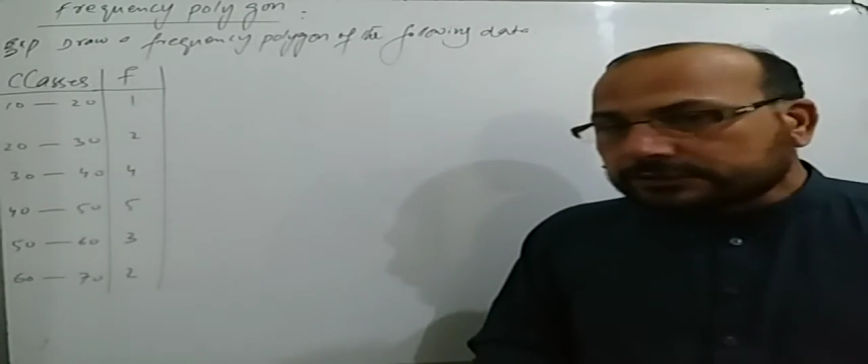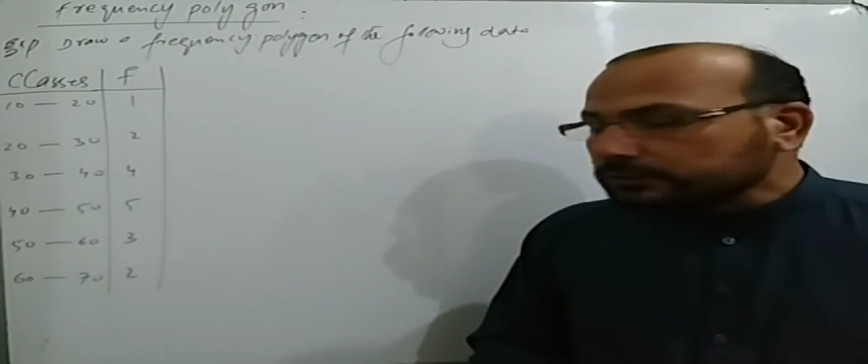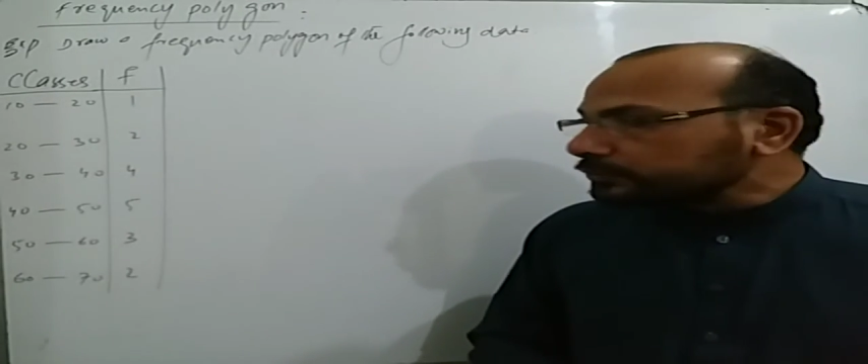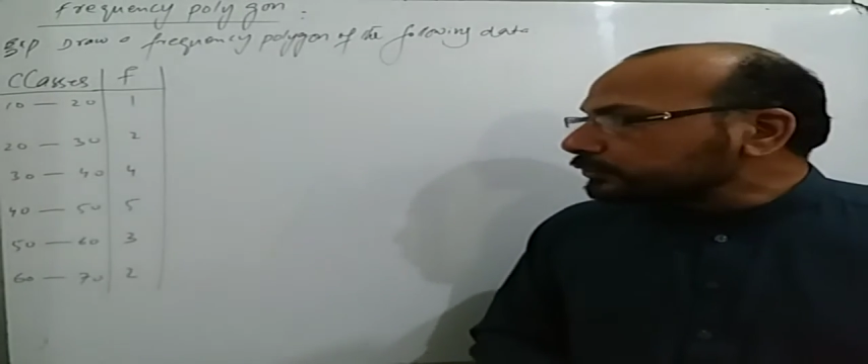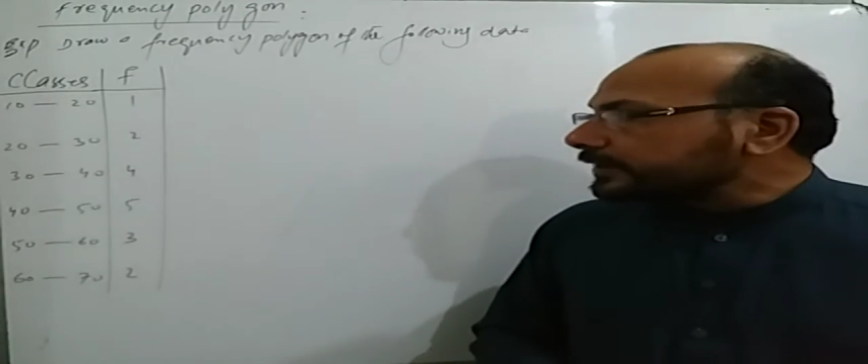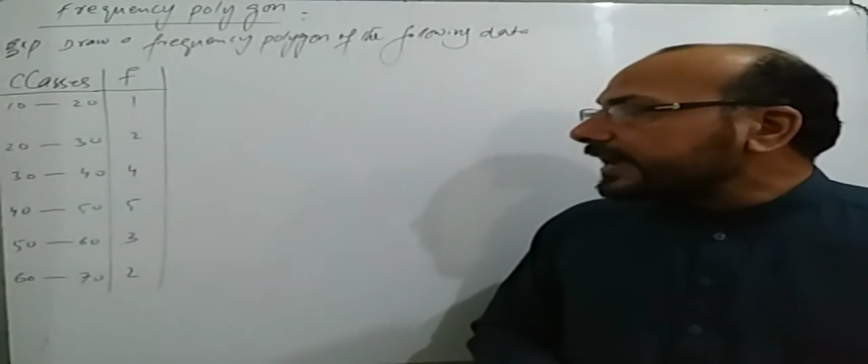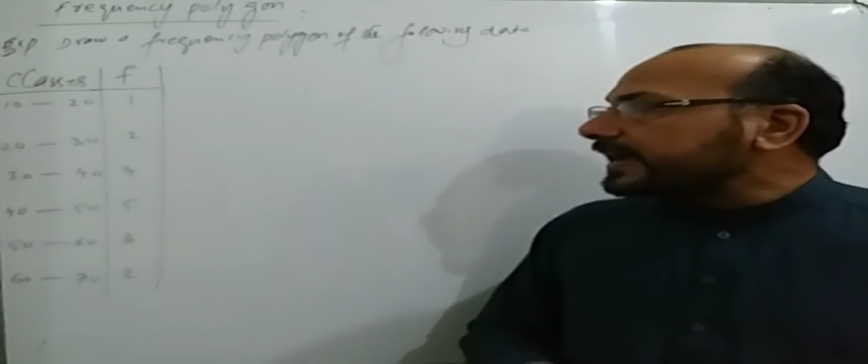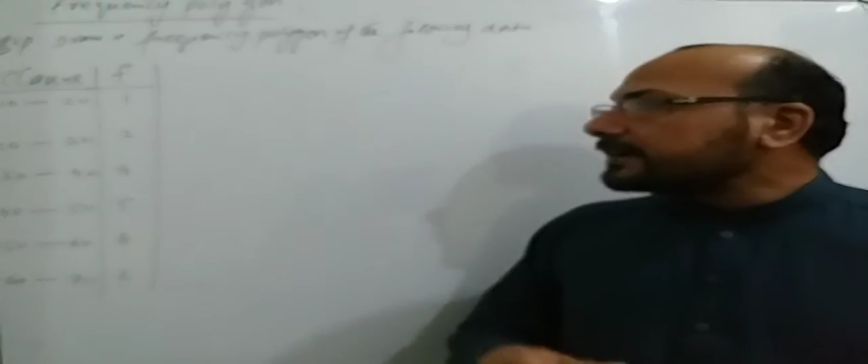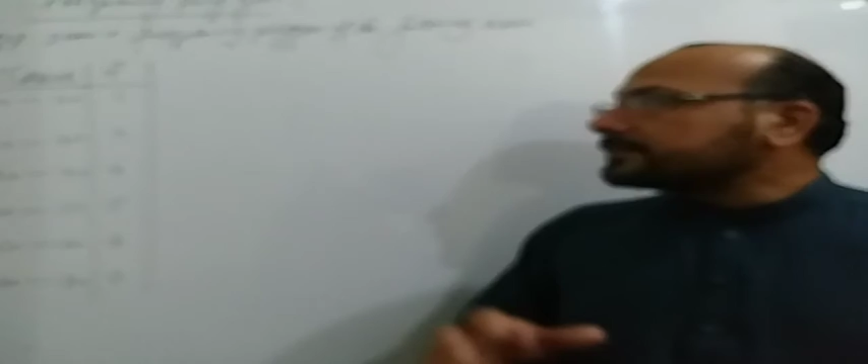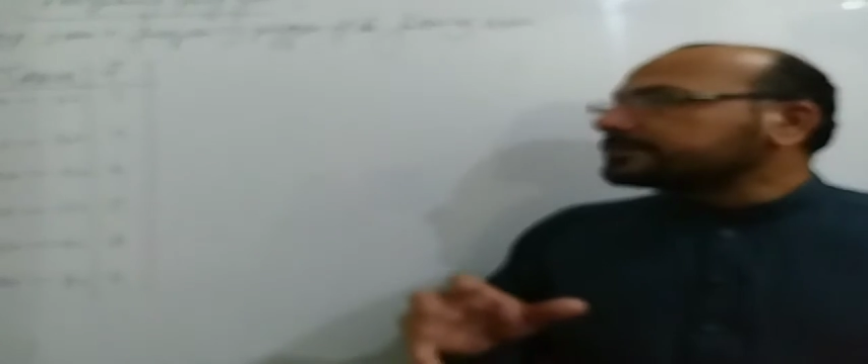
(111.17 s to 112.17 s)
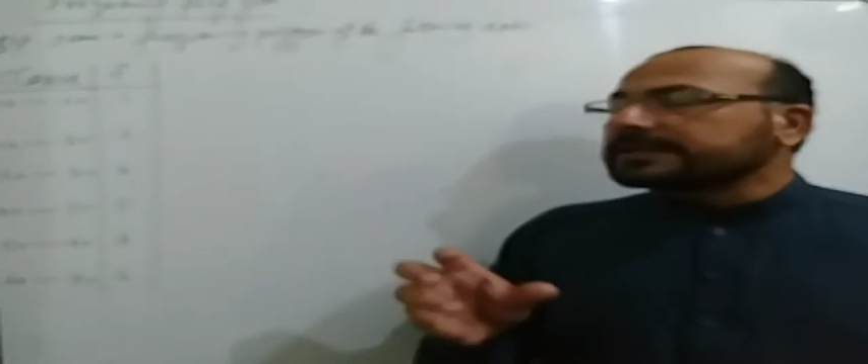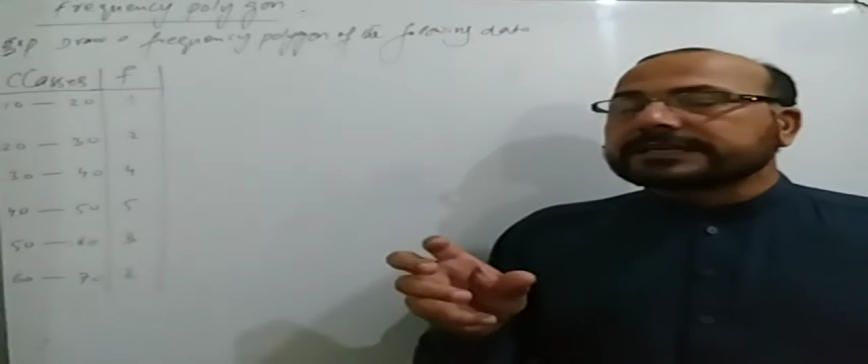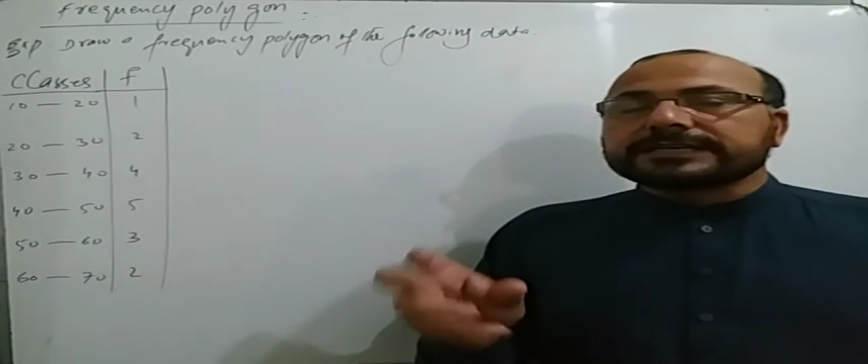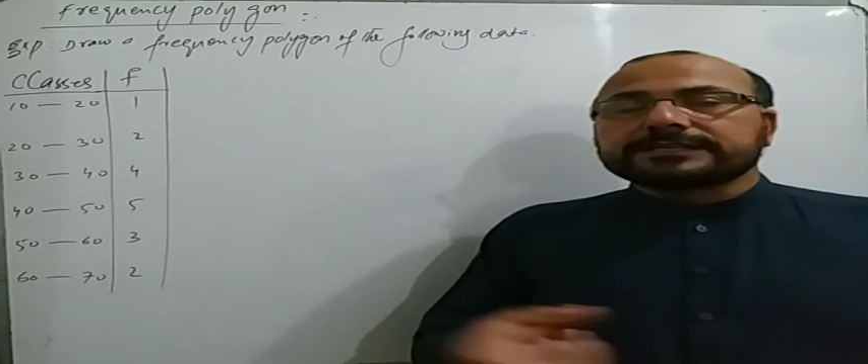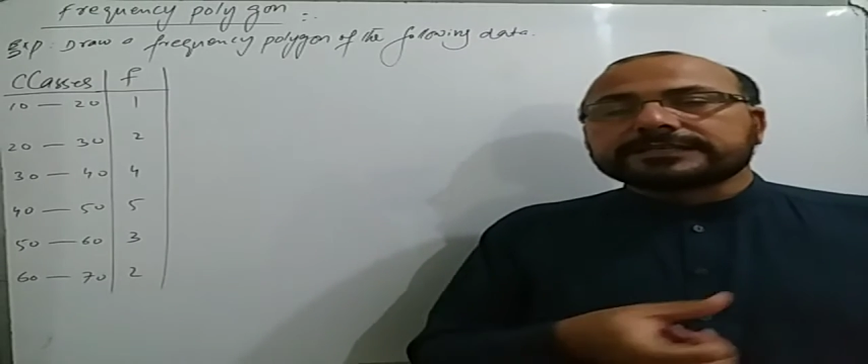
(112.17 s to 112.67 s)
you should have the
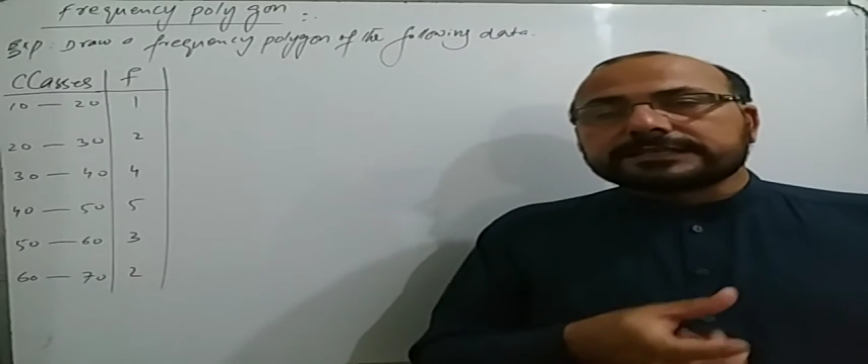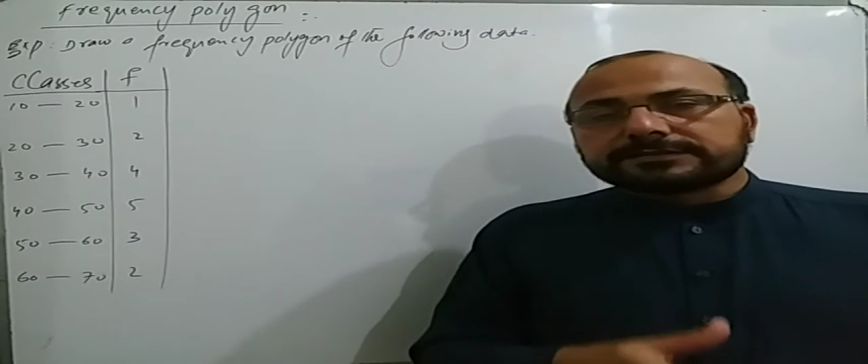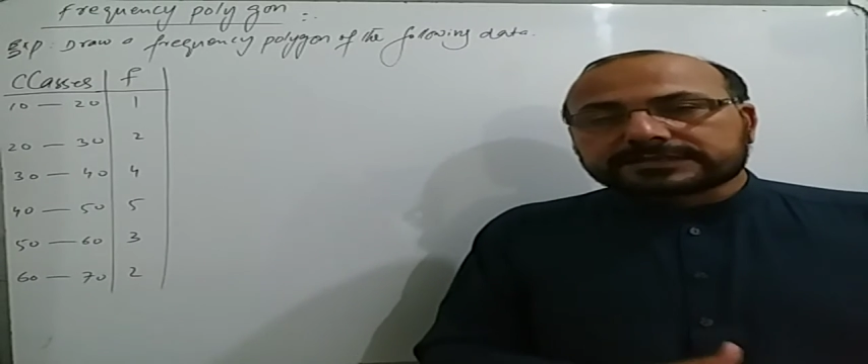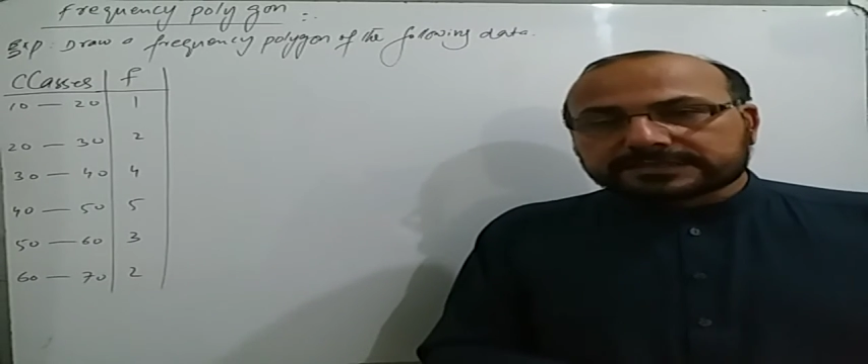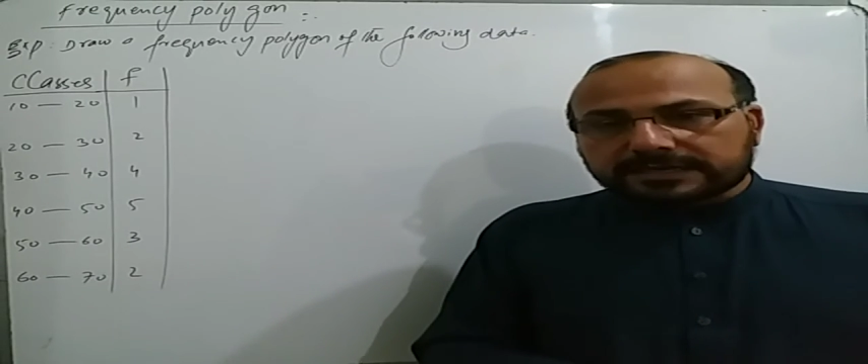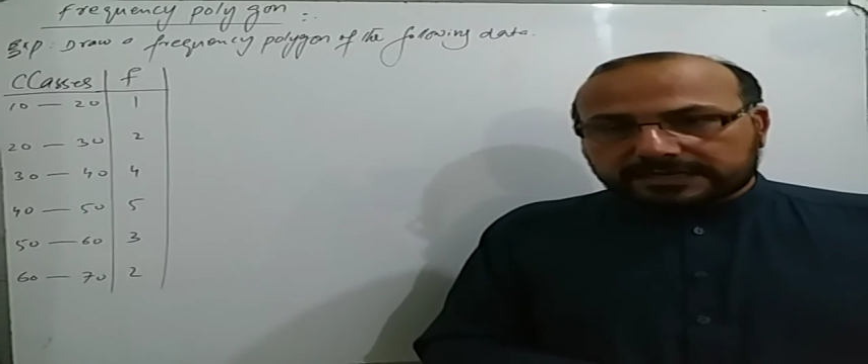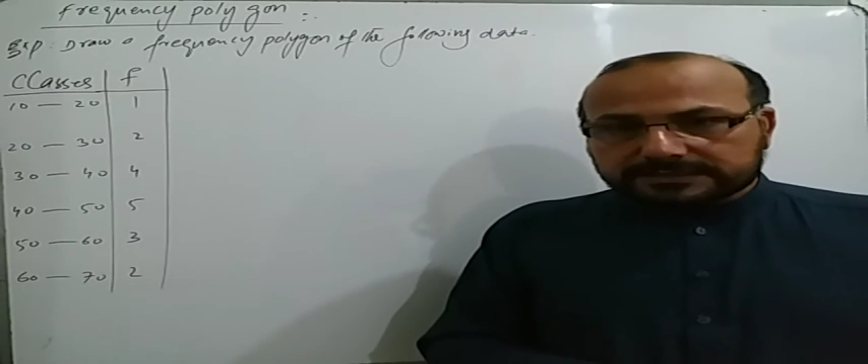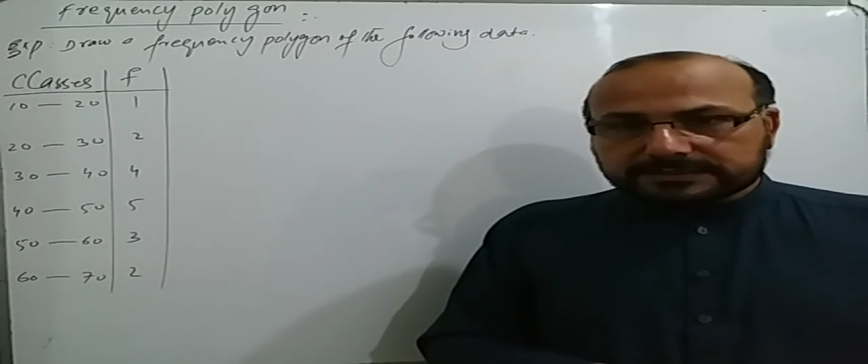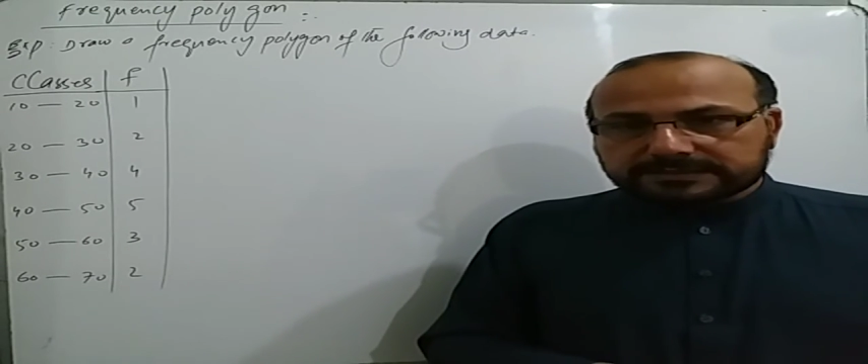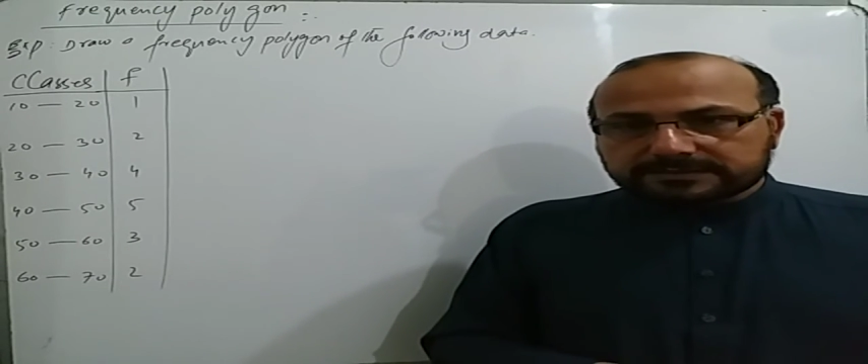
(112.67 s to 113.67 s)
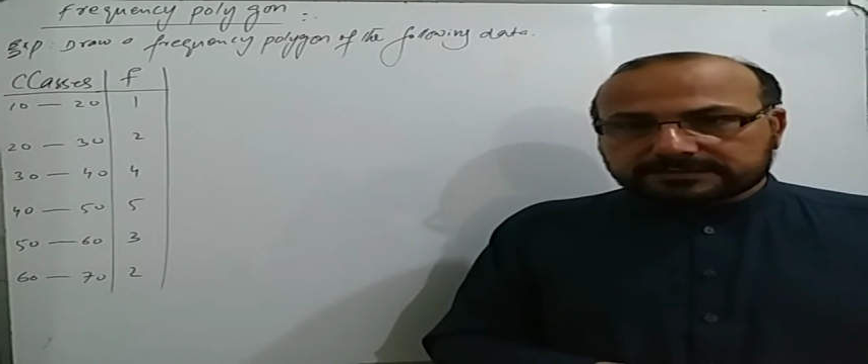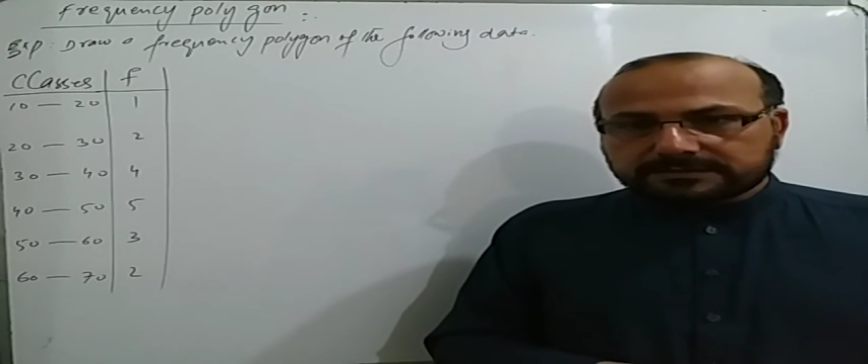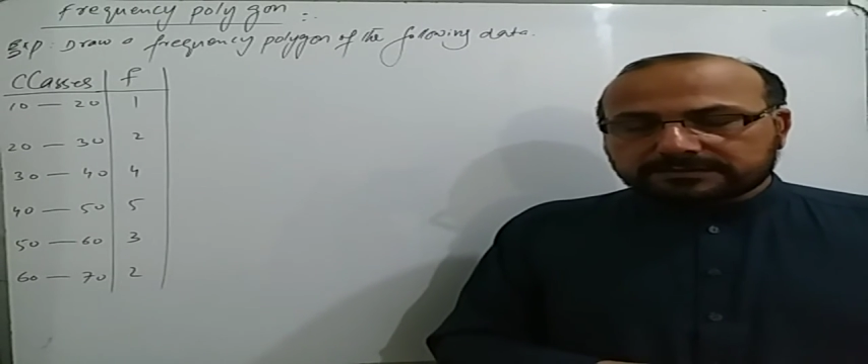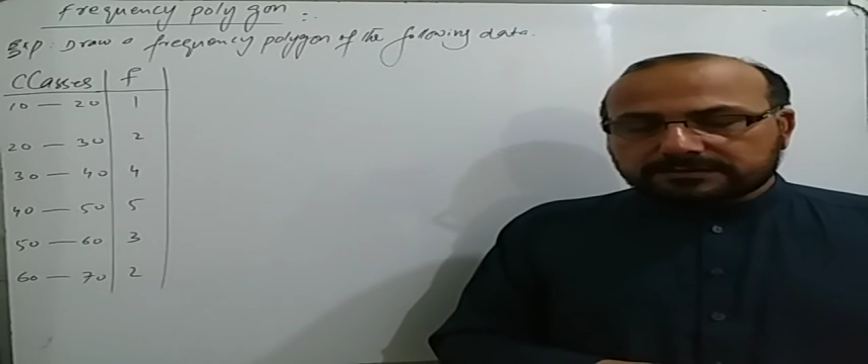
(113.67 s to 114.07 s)
continuous classes